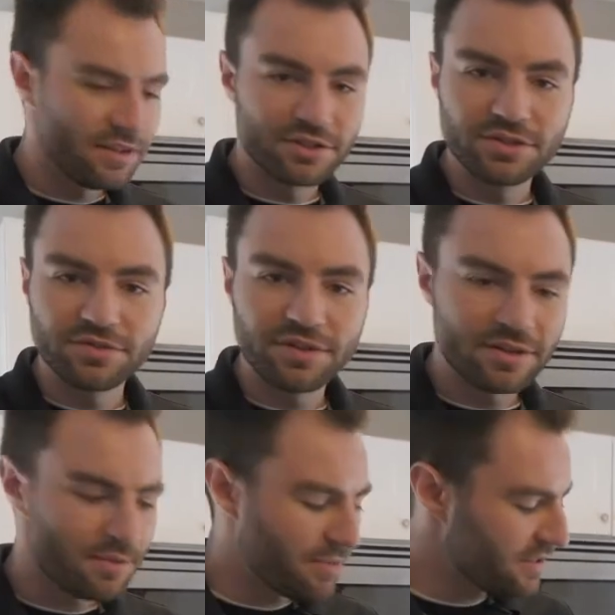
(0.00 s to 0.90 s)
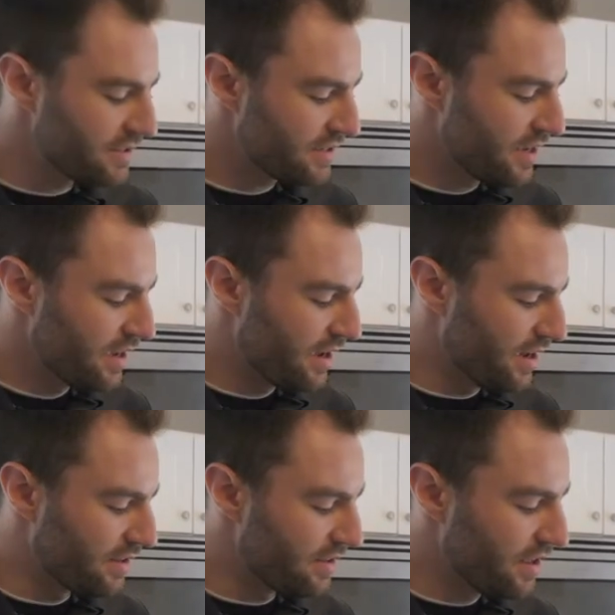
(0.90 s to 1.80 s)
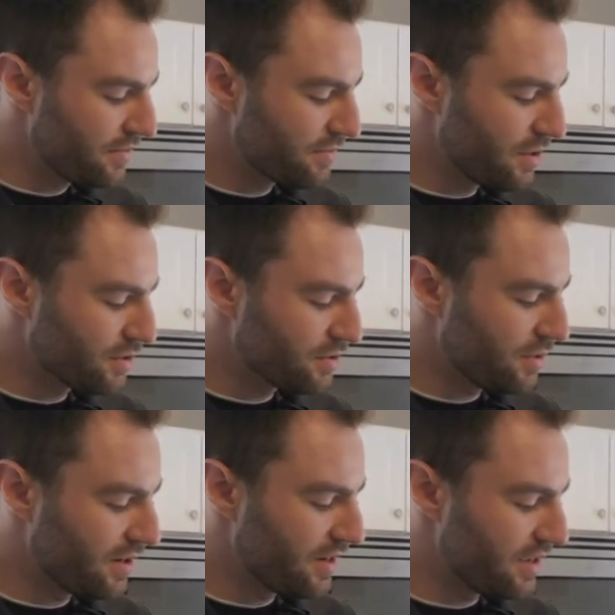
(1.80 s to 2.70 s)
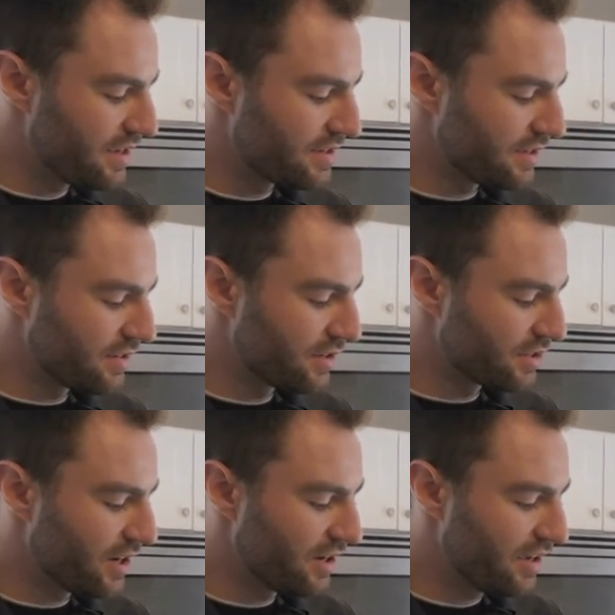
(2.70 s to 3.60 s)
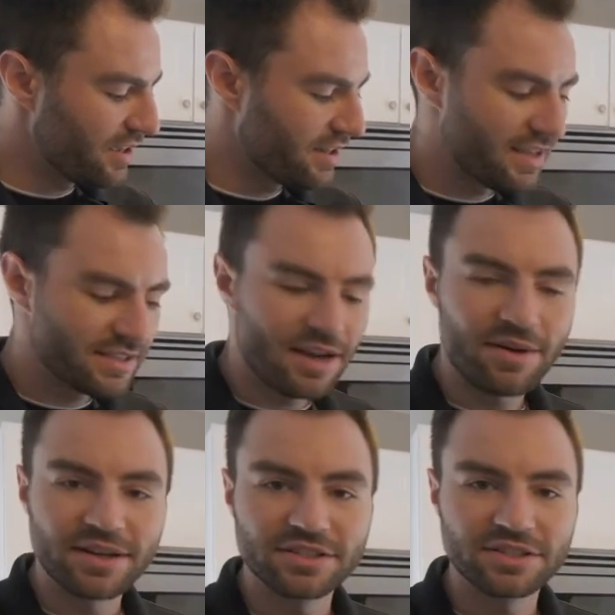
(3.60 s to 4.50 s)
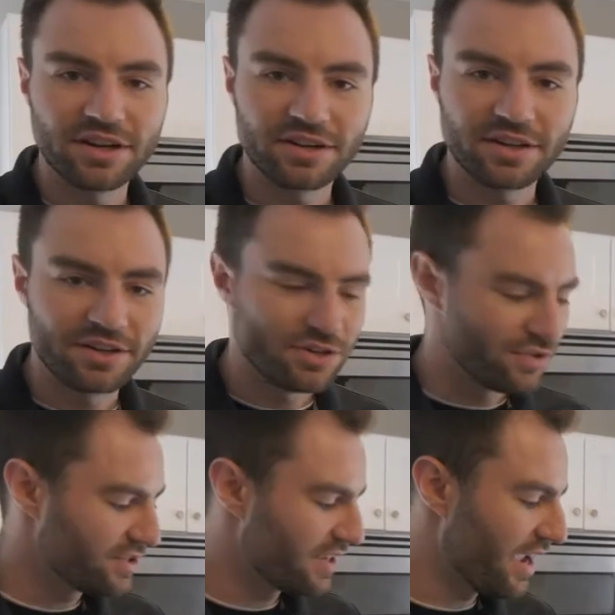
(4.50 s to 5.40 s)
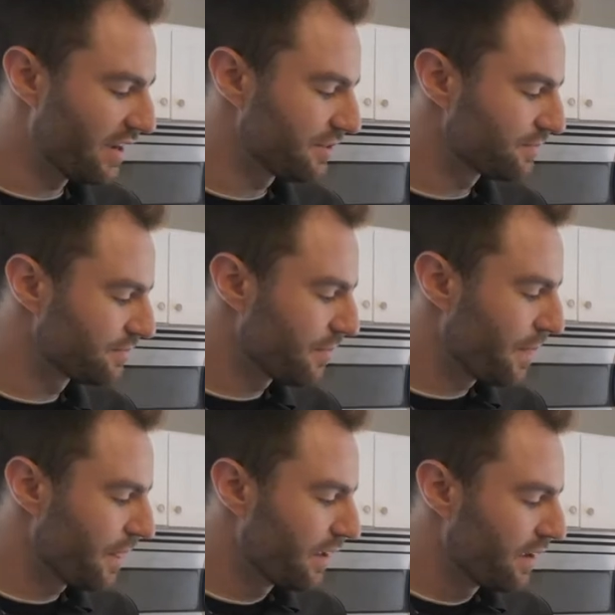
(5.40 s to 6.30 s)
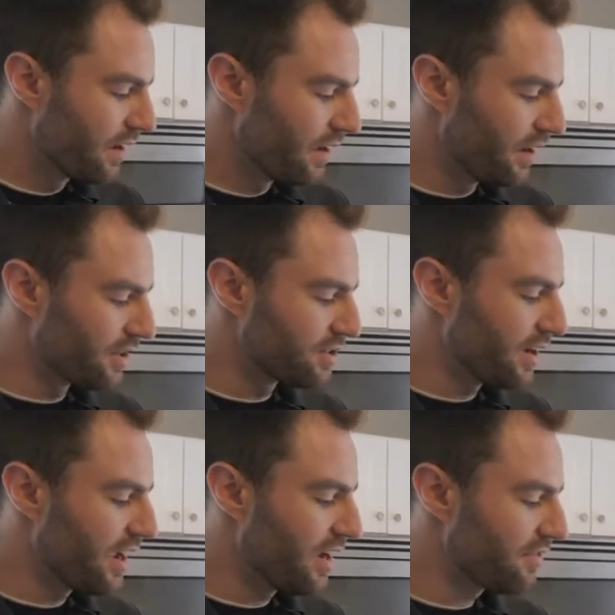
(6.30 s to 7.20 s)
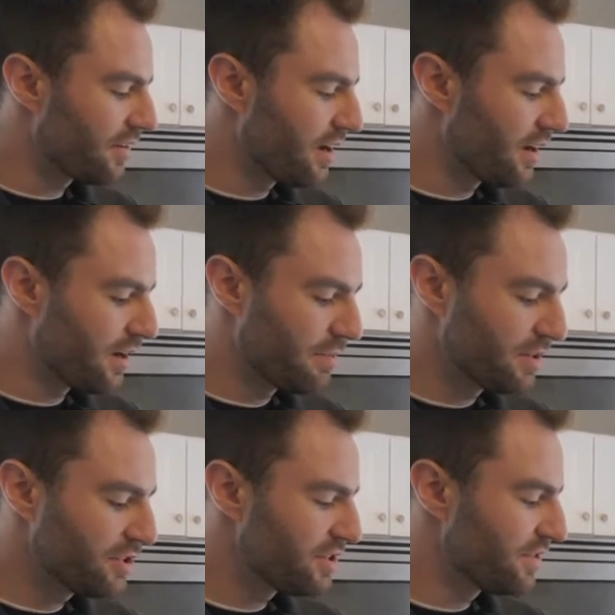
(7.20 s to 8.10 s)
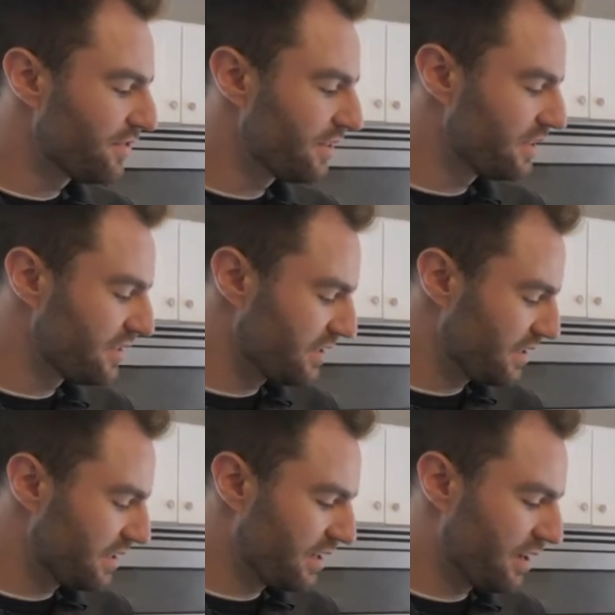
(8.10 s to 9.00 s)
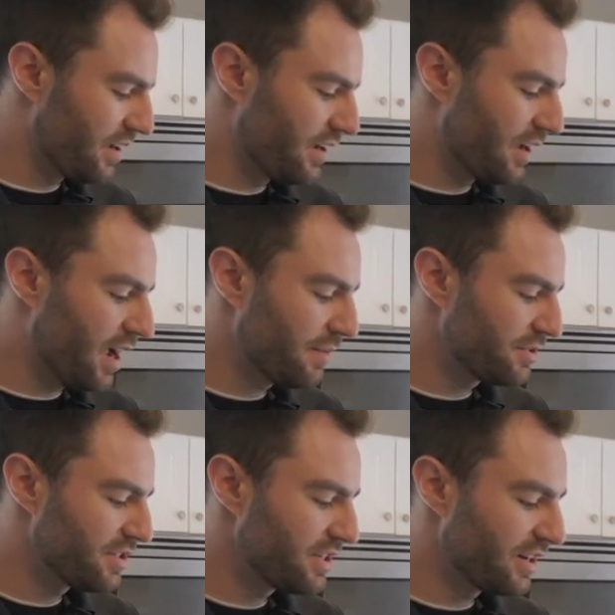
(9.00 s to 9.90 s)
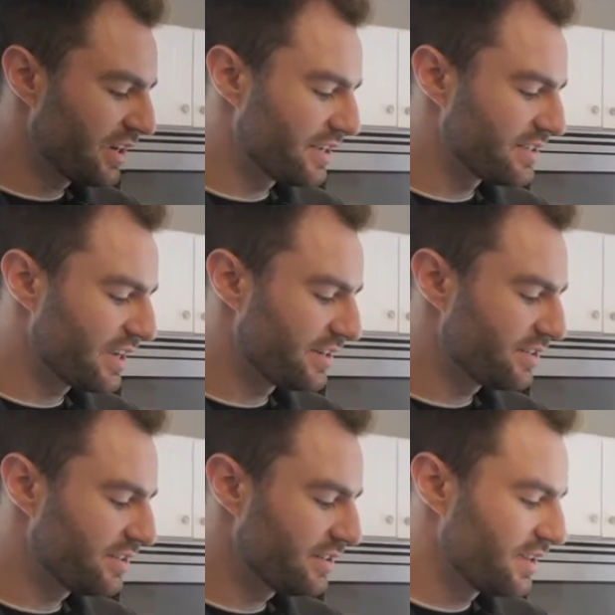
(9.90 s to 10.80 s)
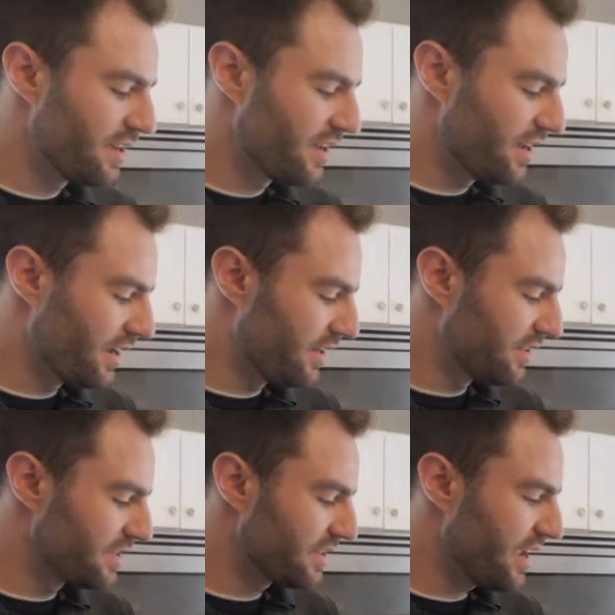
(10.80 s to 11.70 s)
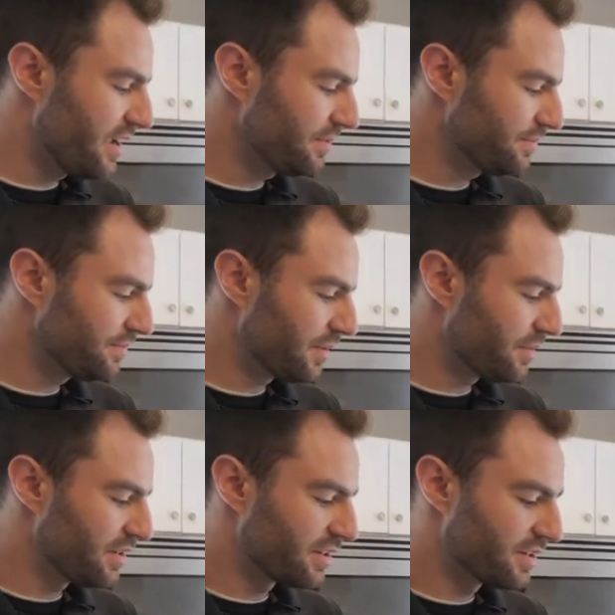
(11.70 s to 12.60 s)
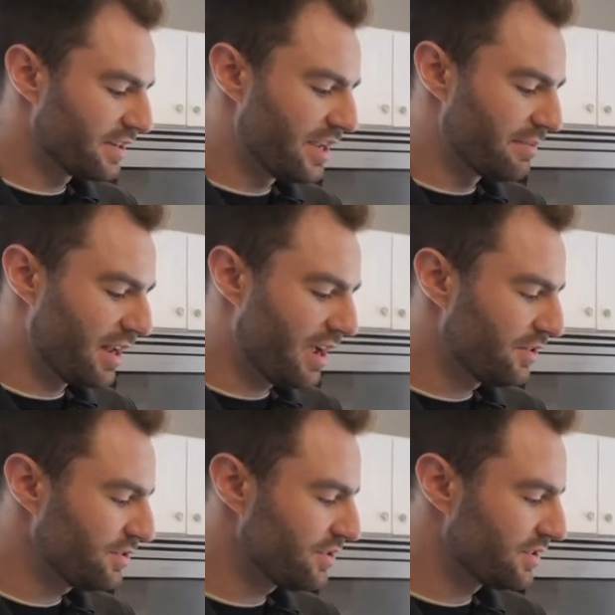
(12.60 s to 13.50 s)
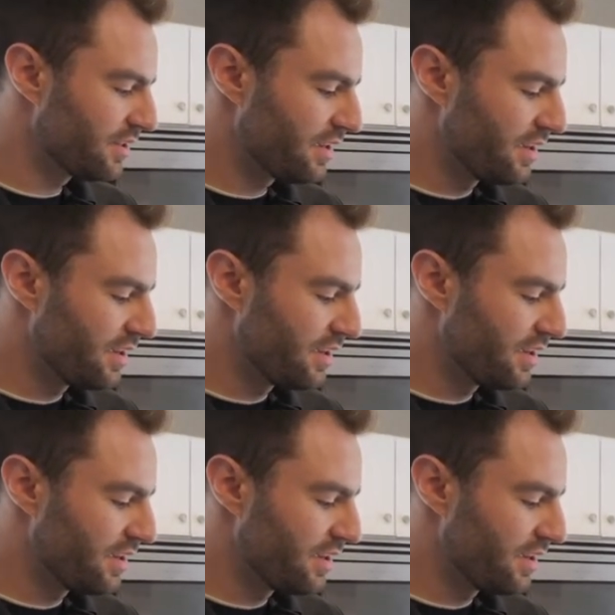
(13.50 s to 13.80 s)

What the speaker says: there's 3 little buttons. The leftmost one is a little target, and that's how I start a new scan. So I have a bunch of different options here. I can title the scan. I'm going to name it House.